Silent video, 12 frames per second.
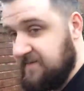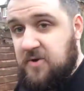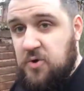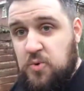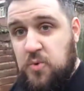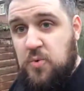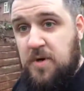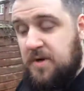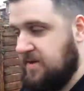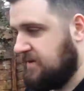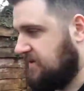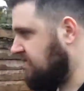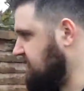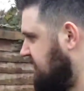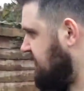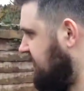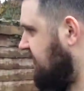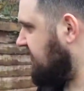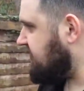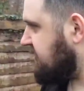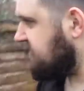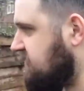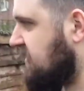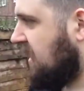view the
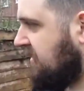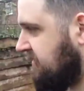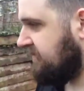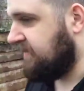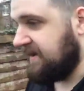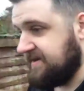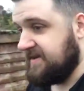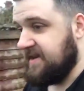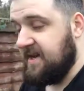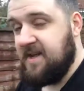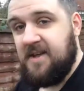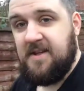new garden, basically.